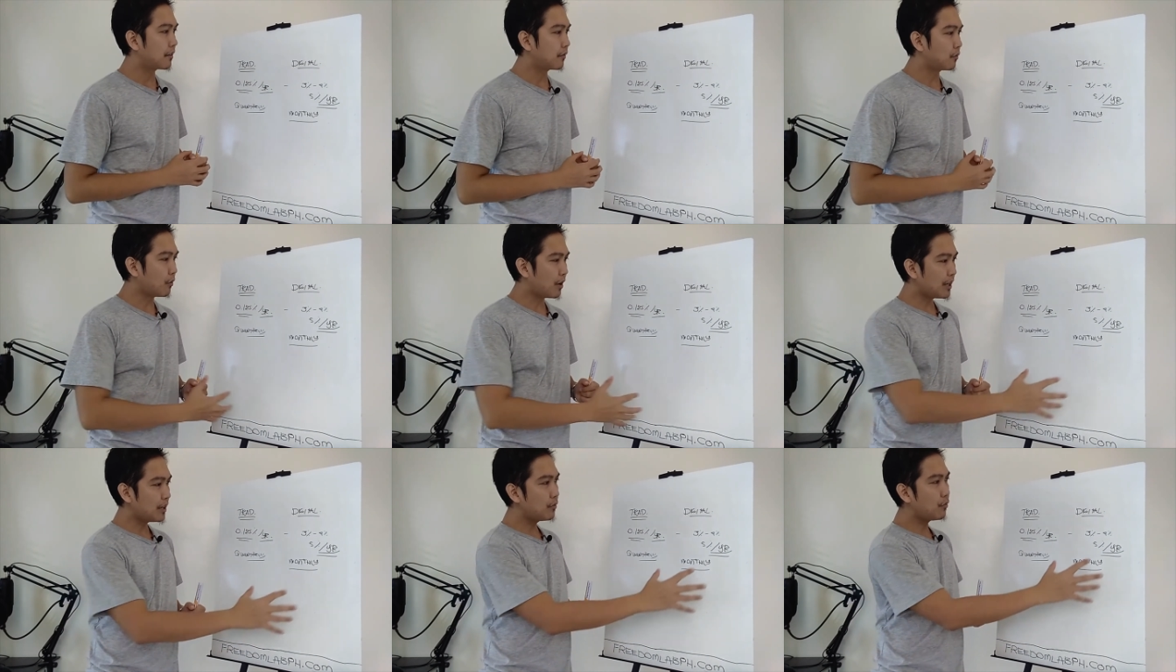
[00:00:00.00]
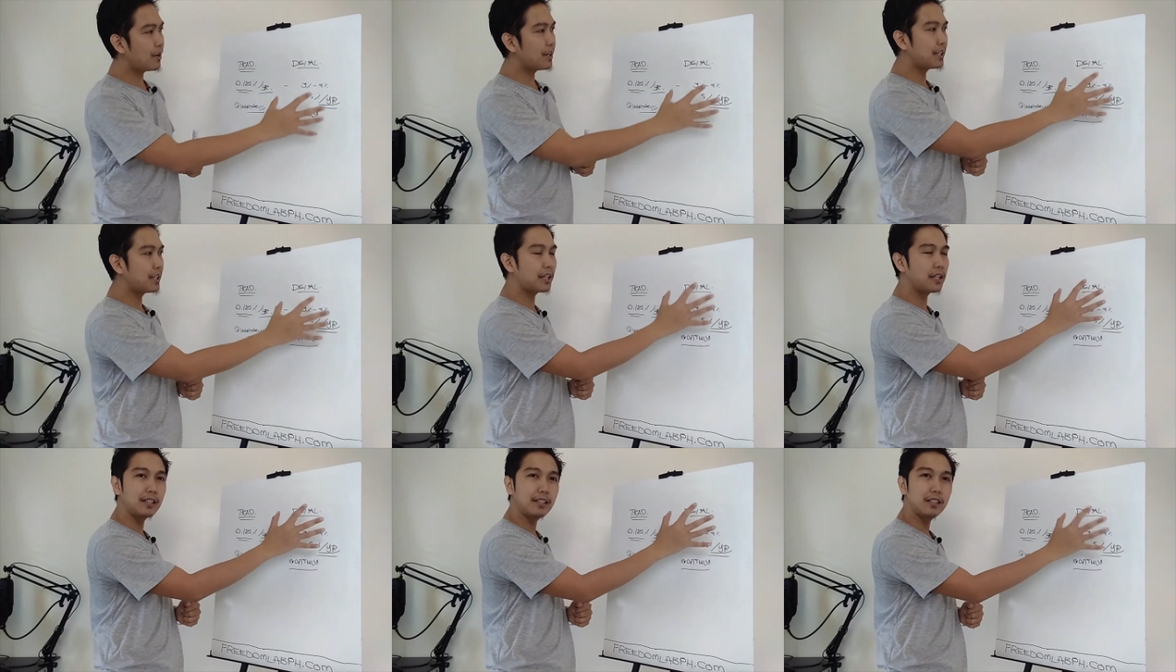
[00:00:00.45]
why why
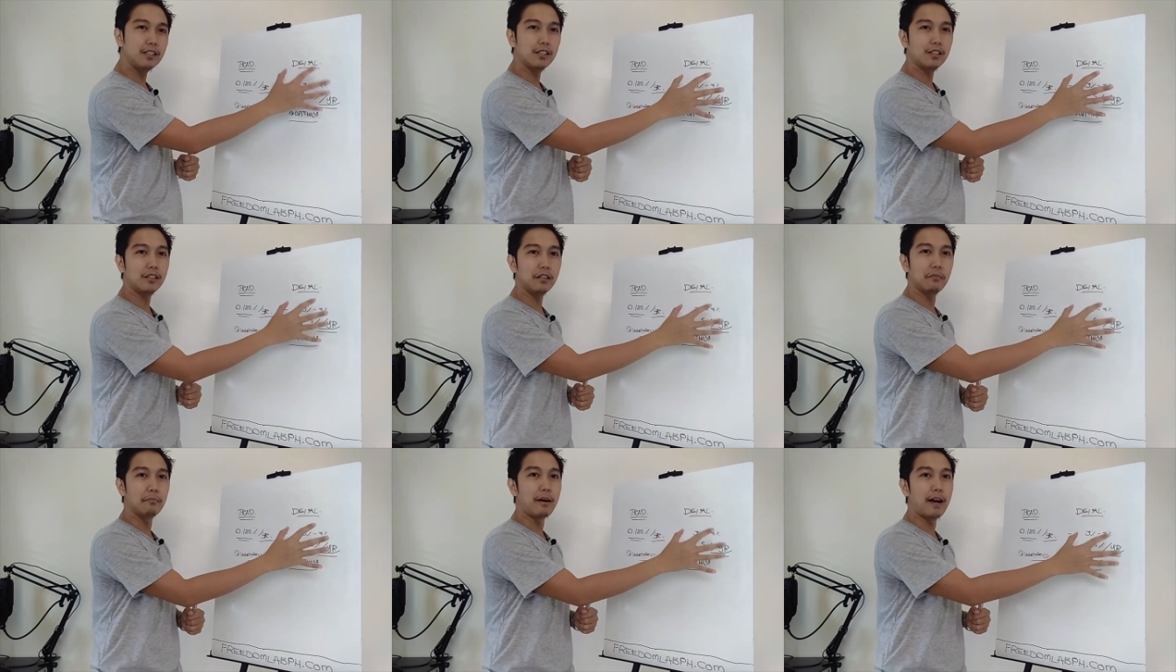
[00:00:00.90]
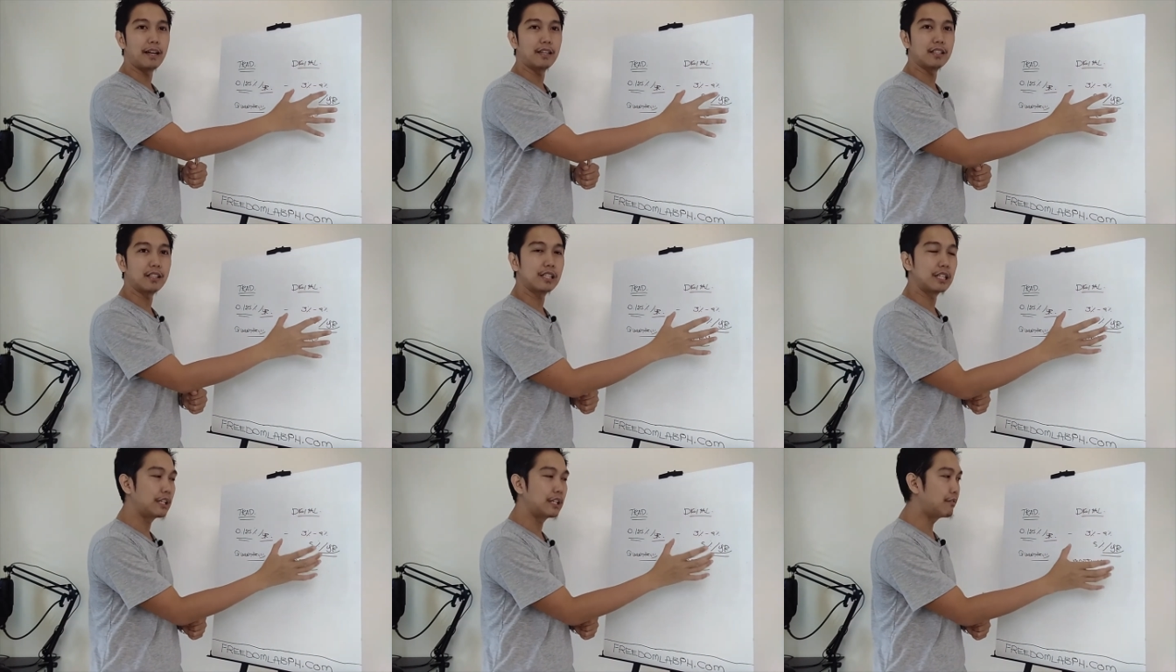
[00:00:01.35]
can digital
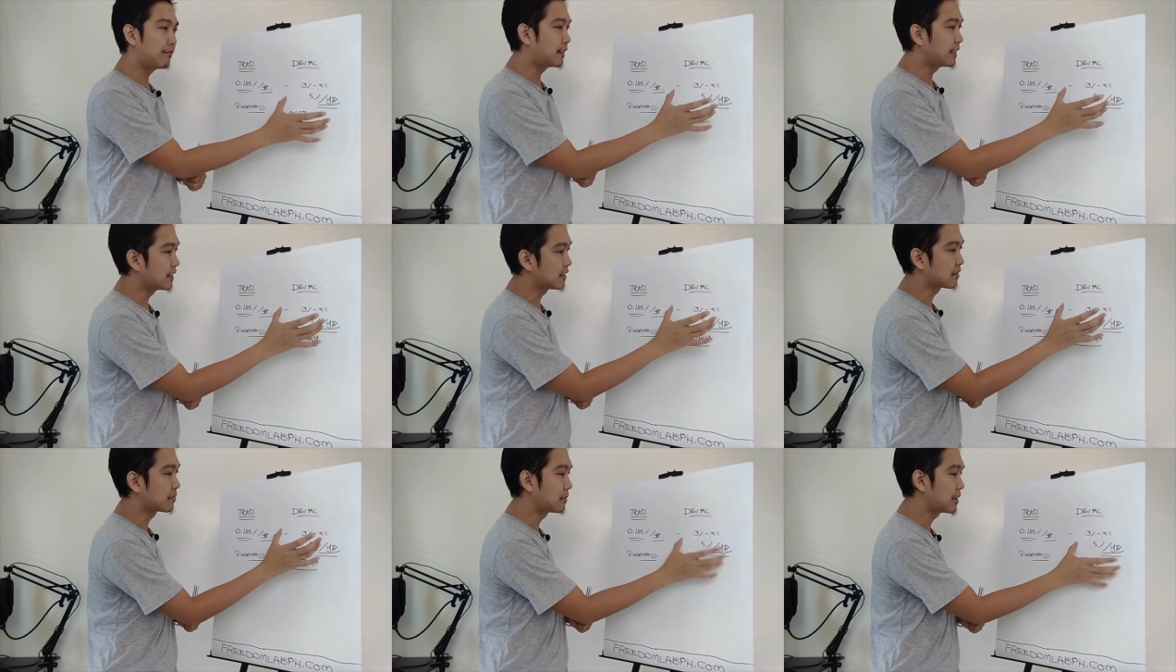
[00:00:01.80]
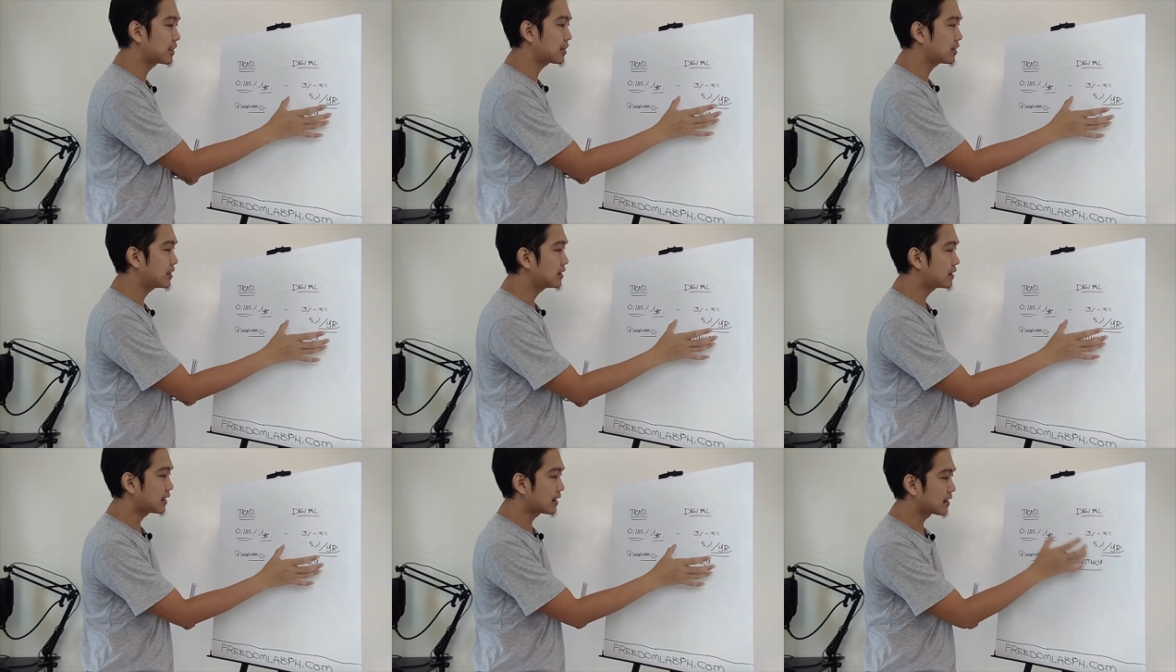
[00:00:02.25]
banks give this
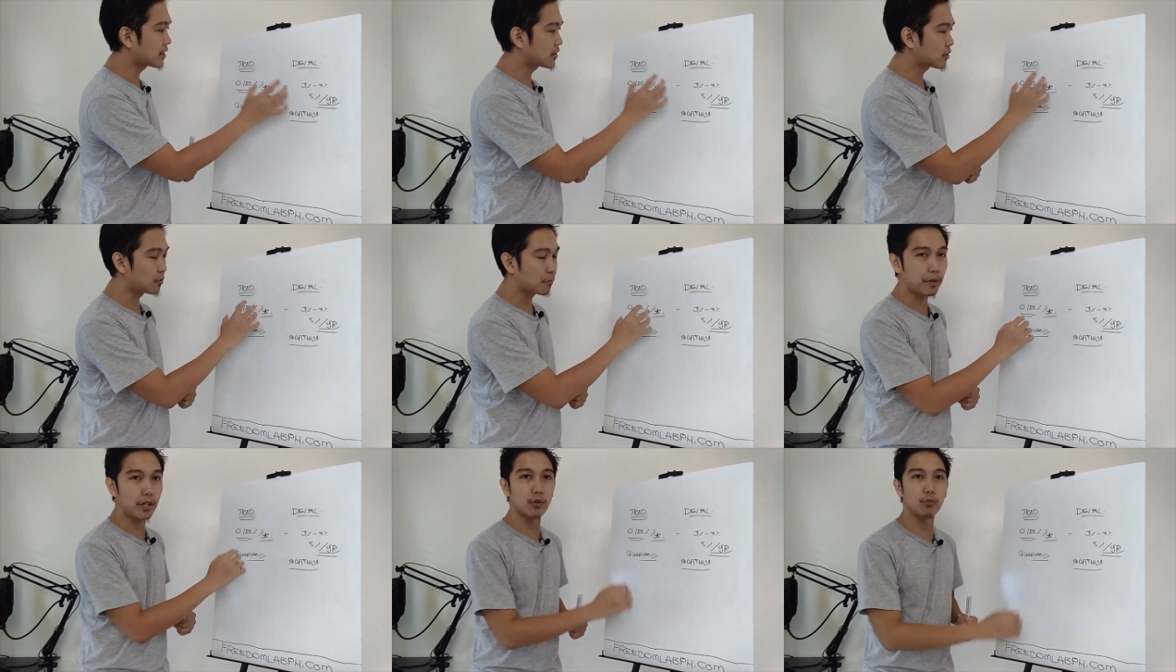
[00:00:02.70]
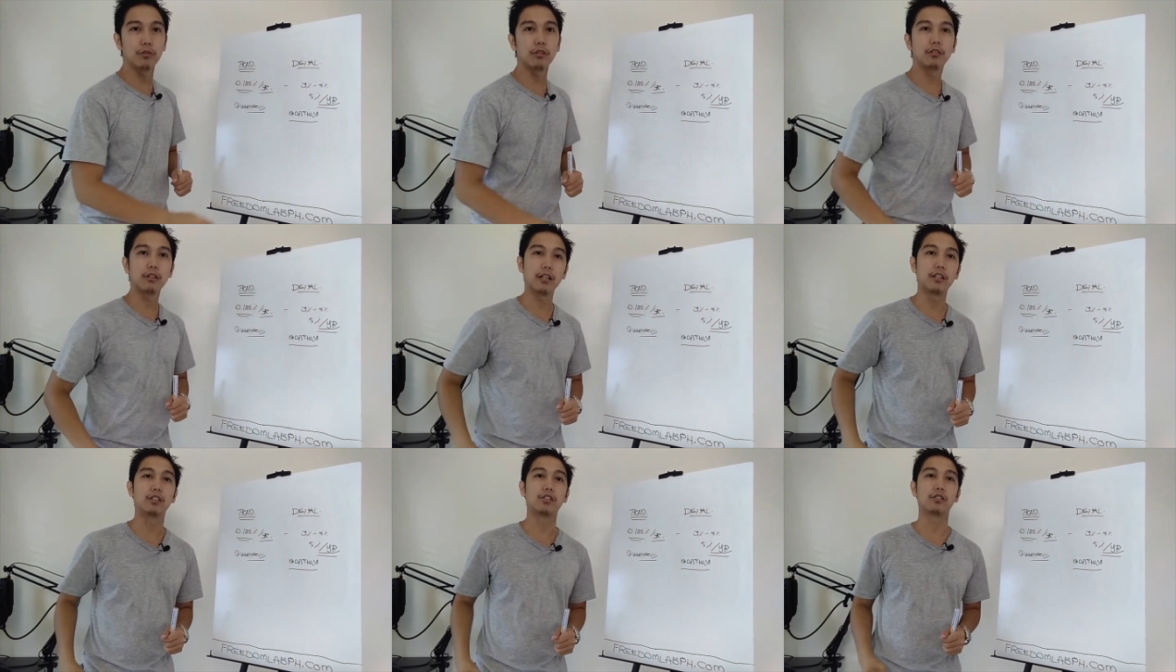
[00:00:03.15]
much interest compared
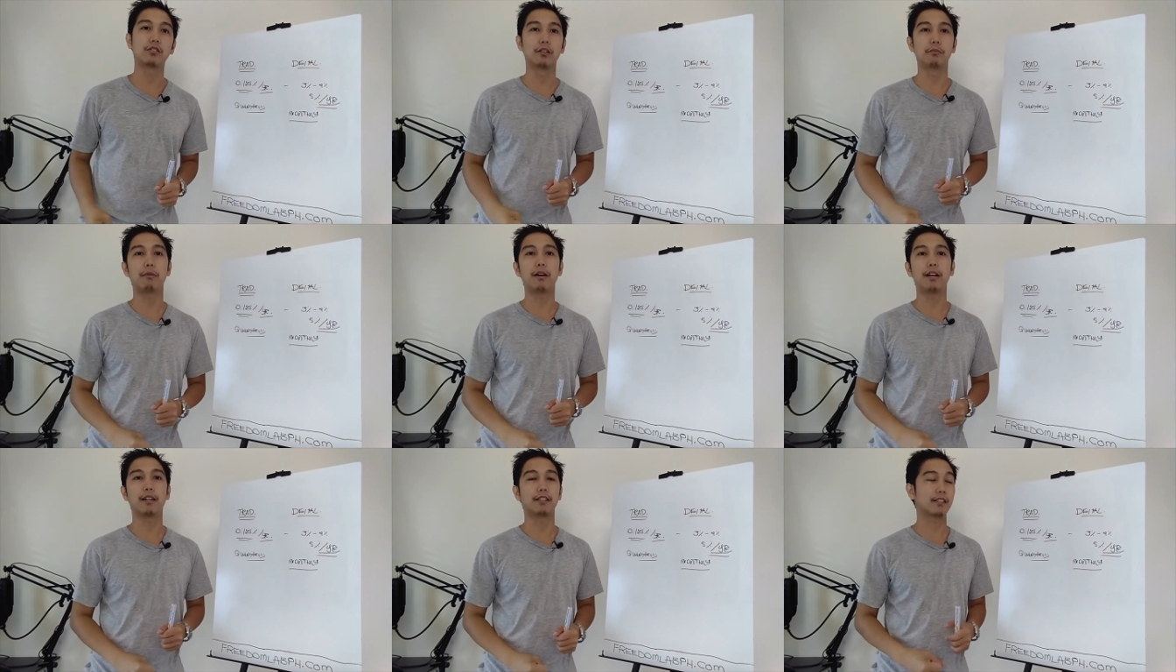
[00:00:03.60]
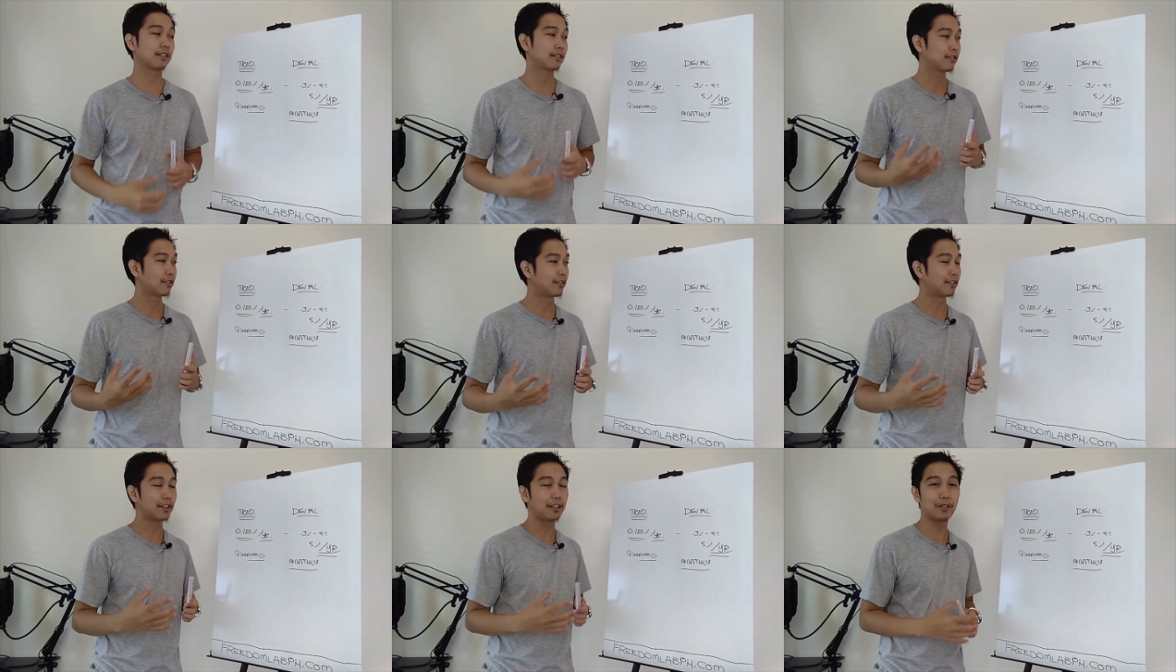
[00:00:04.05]
with traditional
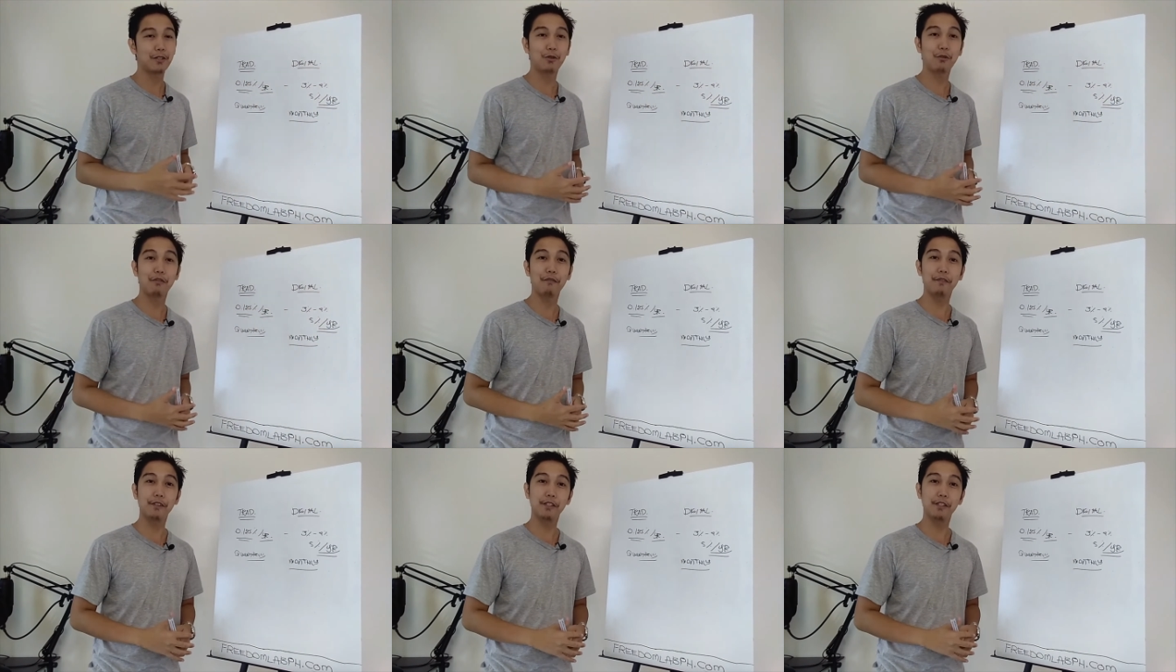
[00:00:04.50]
banks? Okay, so